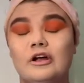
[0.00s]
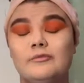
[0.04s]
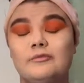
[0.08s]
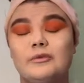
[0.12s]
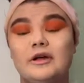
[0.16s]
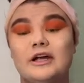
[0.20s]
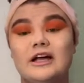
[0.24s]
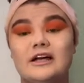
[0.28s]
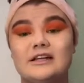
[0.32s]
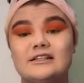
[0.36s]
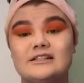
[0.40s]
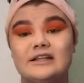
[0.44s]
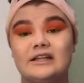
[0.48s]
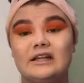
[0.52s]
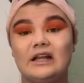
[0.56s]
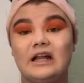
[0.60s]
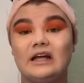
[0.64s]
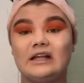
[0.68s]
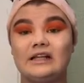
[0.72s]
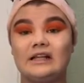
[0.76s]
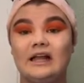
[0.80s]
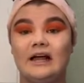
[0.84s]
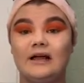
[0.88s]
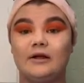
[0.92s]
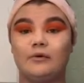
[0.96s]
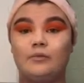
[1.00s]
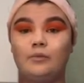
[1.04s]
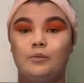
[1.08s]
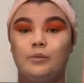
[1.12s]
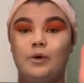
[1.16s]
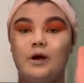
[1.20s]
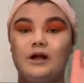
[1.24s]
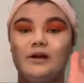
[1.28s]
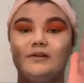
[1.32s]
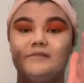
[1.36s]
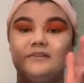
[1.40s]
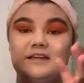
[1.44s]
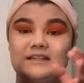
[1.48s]
because it looked like
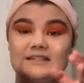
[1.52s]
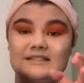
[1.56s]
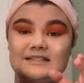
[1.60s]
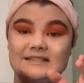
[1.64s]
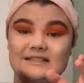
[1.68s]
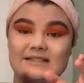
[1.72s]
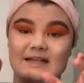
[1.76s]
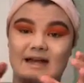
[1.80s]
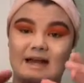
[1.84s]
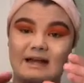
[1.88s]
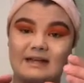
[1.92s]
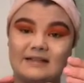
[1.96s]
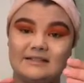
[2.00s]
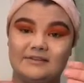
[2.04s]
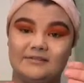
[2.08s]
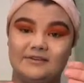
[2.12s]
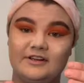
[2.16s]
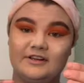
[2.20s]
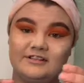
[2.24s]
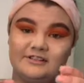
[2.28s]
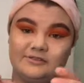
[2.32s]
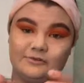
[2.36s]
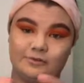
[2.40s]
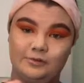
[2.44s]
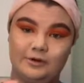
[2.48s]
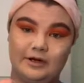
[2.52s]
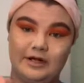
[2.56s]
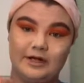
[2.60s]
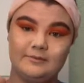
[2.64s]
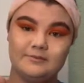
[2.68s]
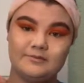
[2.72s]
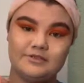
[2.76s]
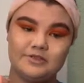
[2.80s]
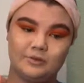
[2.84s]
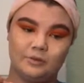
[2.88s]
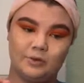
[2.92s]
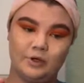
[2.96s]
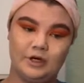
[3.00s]
one of his sides of his
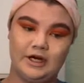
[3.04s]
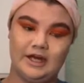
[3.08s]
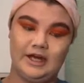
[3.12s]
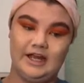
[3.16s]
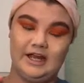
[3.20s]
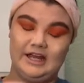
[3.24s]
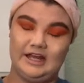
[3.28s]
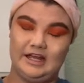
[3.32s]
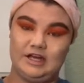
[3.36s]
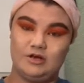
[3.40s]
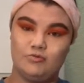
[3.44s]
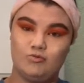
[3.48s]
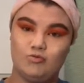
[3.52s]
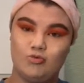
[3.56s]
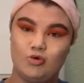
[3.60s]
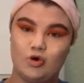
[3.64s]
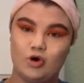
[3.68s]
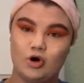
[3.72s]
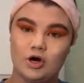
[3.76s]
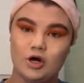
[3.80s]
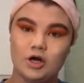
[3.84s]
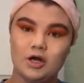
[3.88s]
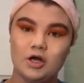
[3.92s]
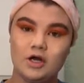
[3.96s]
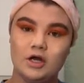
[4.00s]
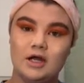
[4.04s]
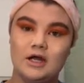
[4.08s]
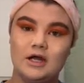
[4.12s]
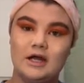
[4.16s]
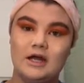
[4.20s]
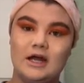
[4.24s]
ribs were in more,